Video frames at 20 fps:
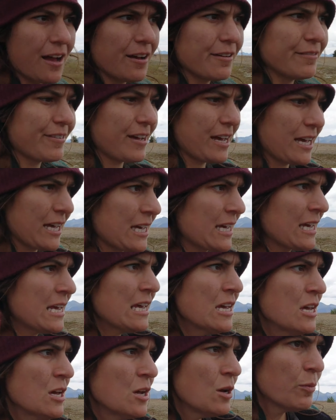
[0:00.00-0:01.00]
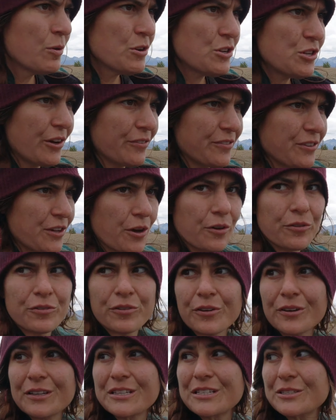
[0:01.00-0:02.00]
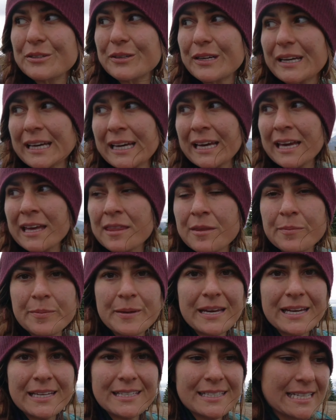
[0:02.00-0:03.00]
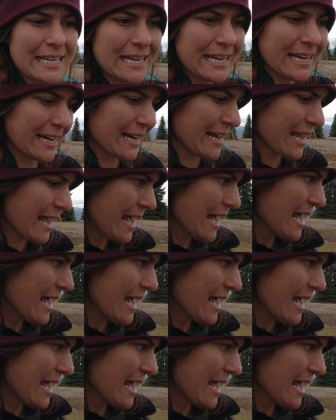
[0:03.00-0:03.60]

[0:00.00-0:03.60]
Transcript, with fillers: of what you have to go through in doing the PNT.